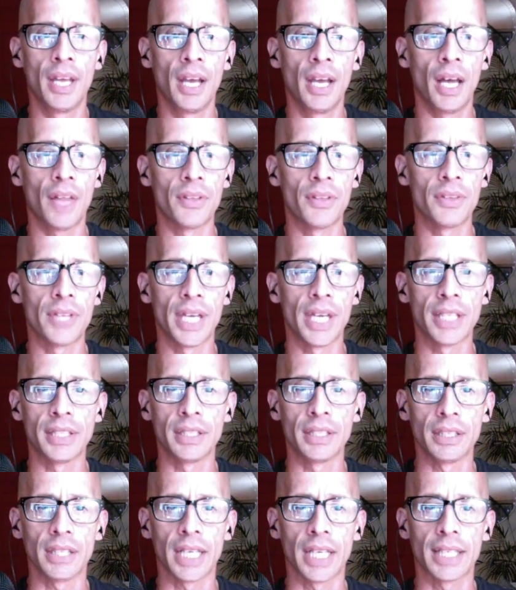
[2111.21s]
other
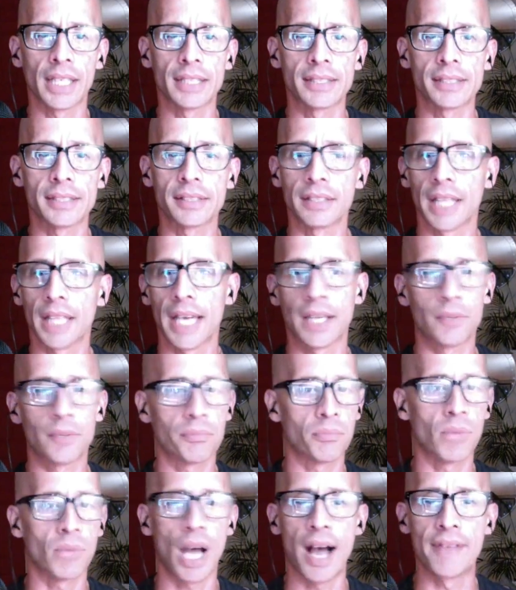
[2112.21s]
than like
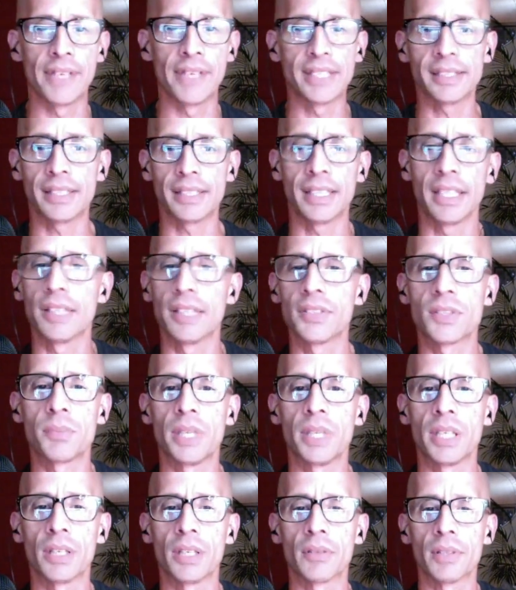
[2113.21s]
obviously it's
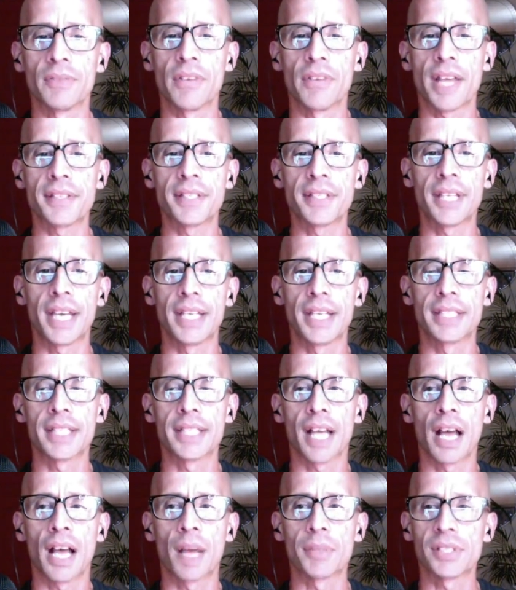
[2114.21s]
being investigated as a
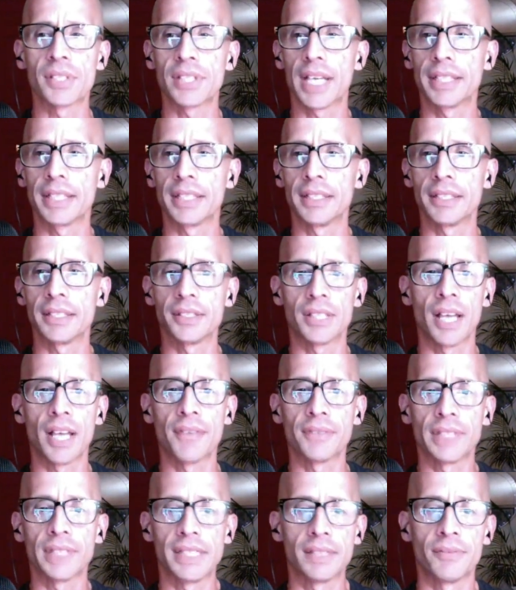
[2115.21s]
homicide, that there's
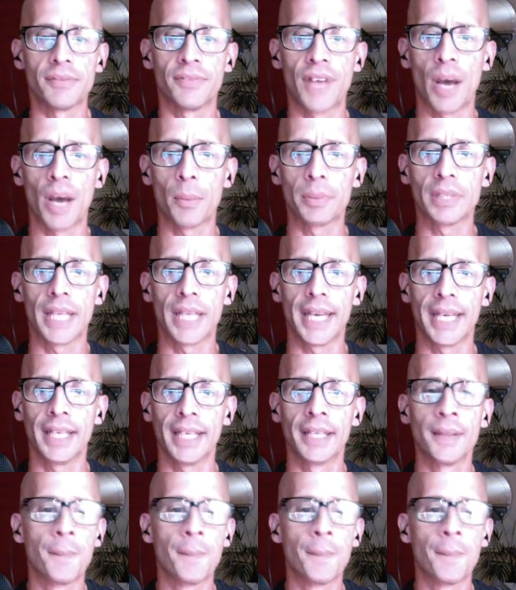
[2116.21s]
definitely some foul play